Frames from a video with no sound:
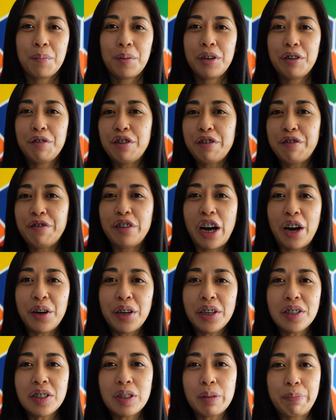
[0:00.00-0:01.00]
But if the
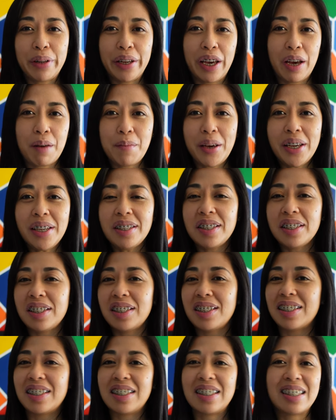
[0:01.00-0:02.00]
flower display at
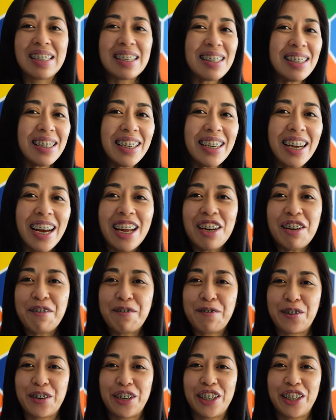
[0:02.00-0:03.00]
Macy's just doesn't cut it for